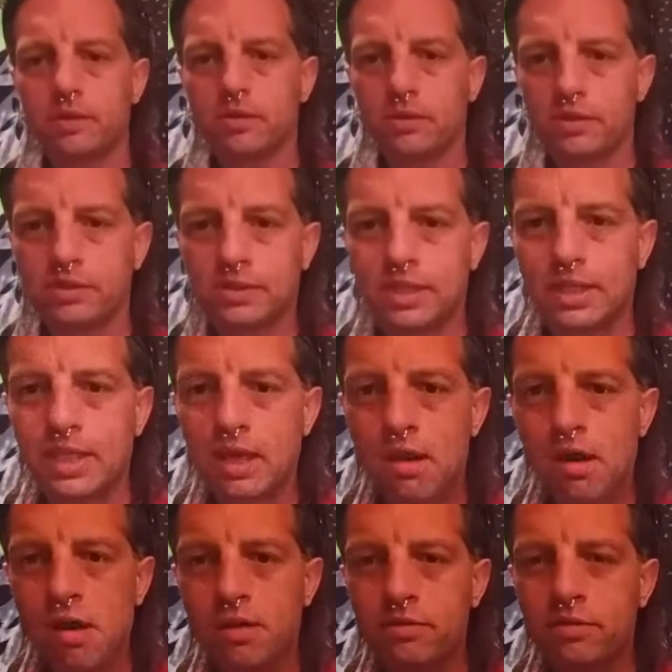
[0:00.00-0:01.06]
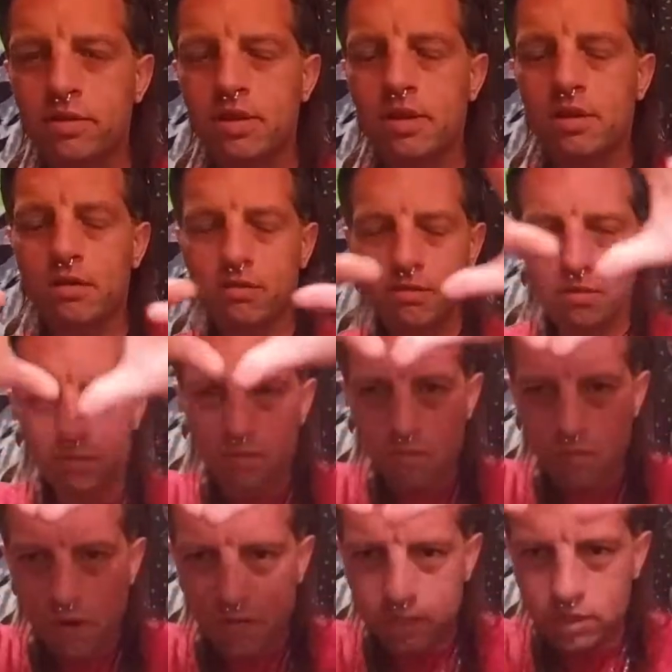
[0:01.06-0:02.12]
send that all to the earth and
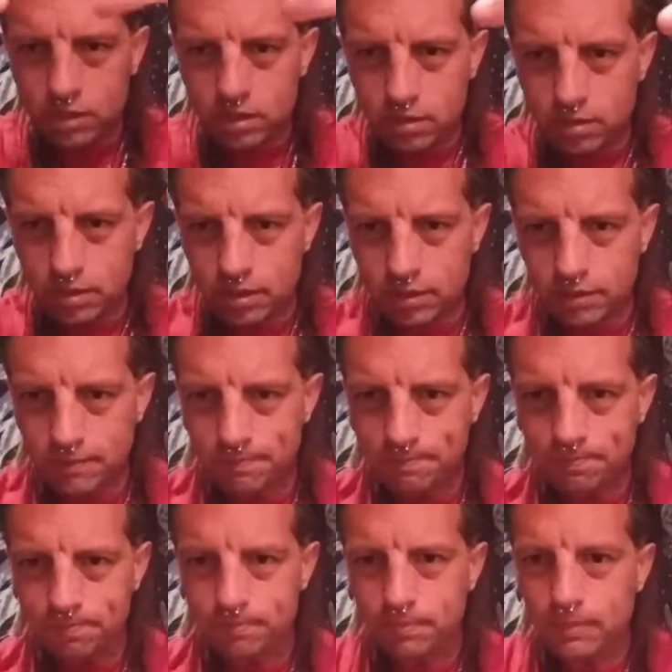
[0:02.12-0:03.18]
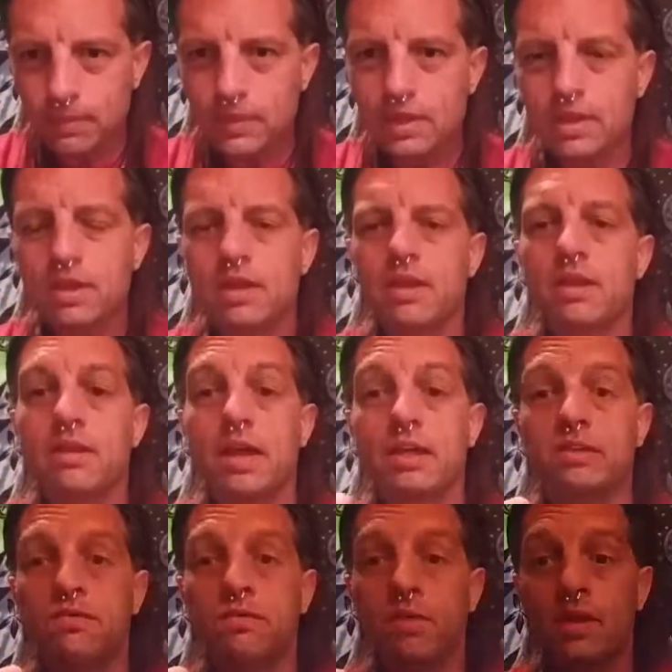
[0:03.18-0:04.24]
watch it come out.
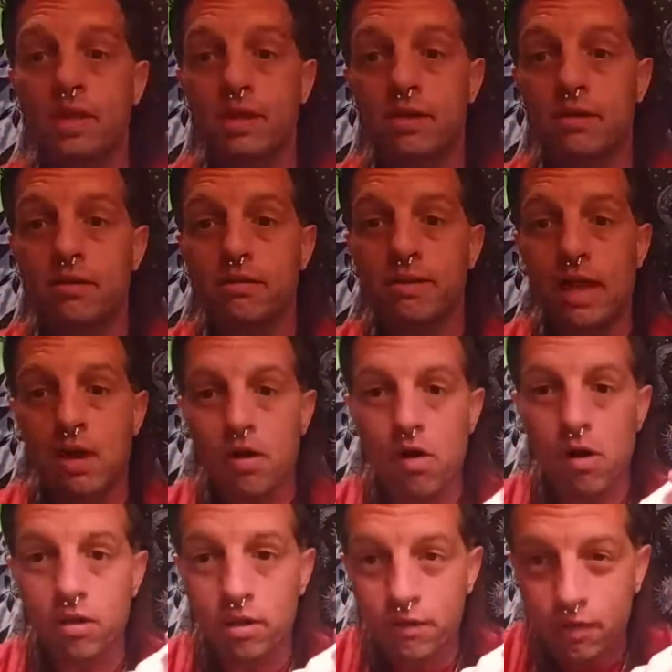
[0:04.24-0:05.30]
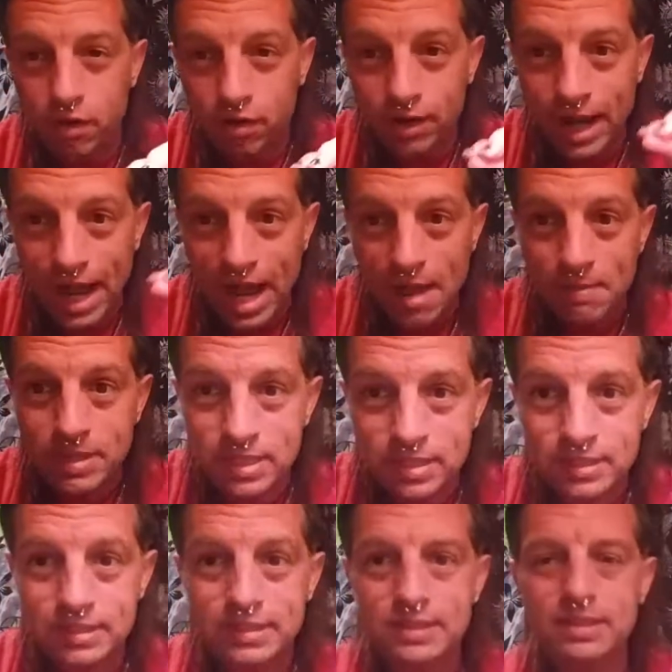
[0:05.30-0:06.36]
That's for the earth. Now all of our
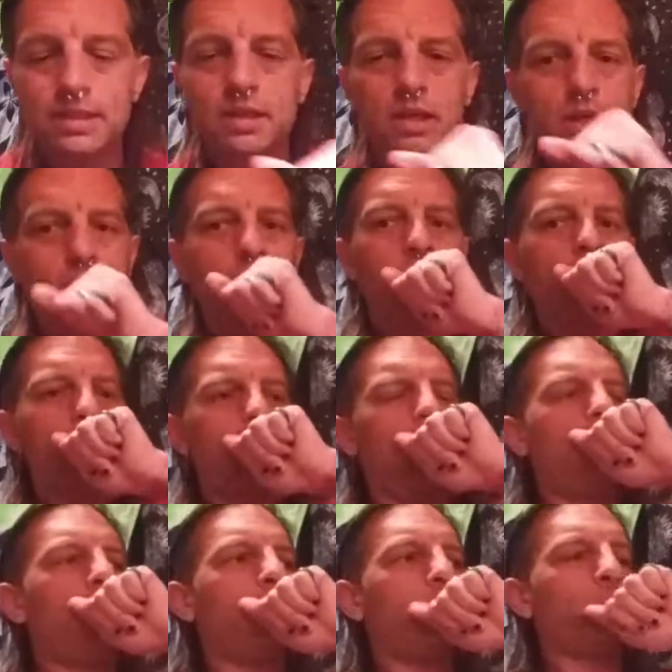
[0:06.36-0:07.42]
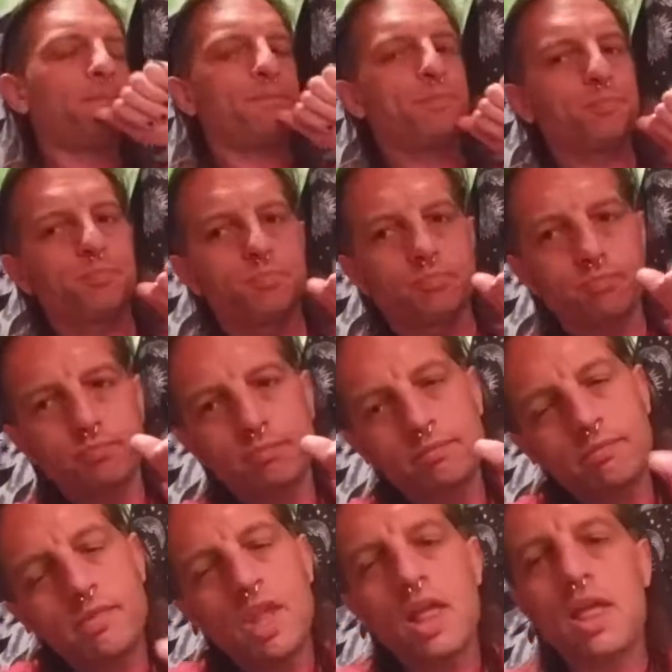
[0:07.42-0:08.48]
inhabitants,
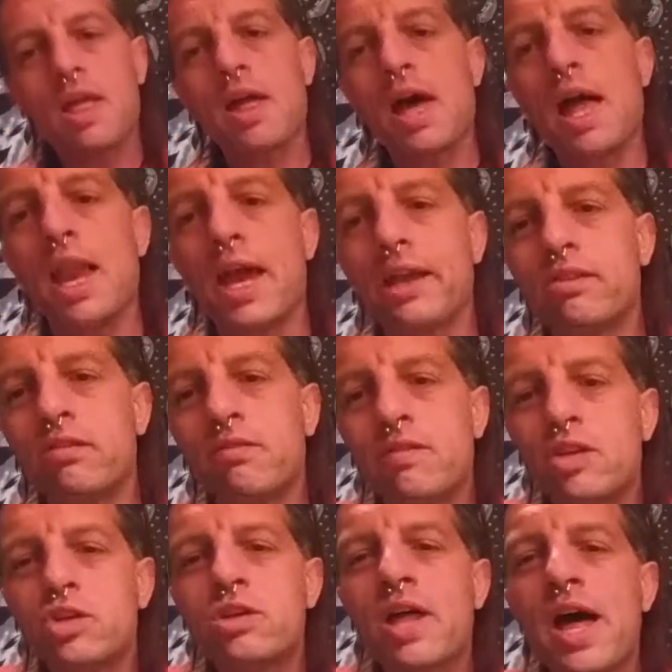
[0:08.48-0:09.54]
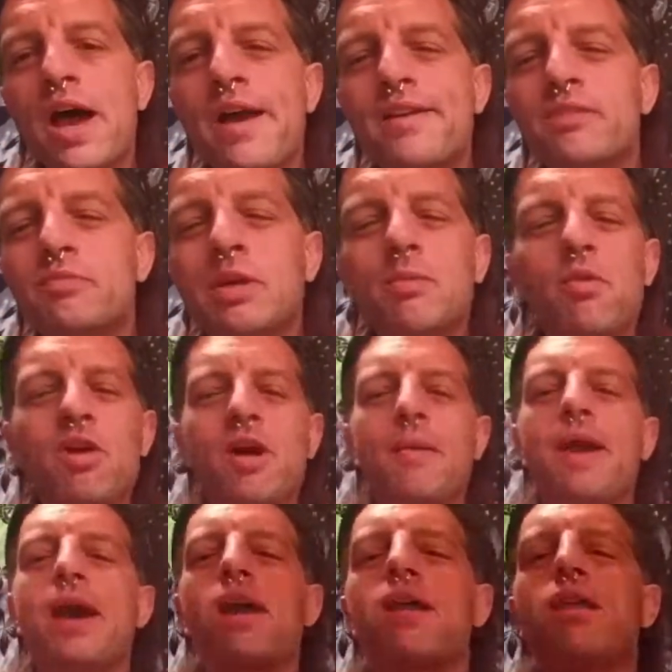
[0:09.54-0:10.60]
I like to visualize people
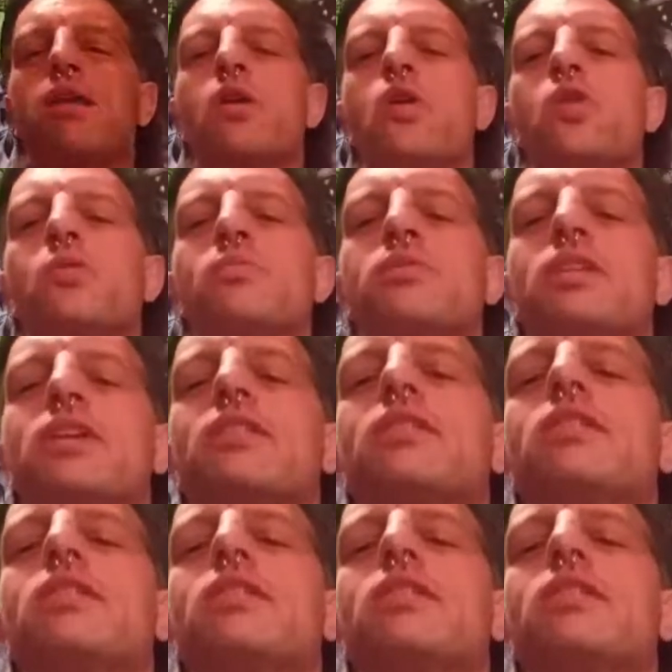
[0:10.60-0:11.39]
coming out of their homes like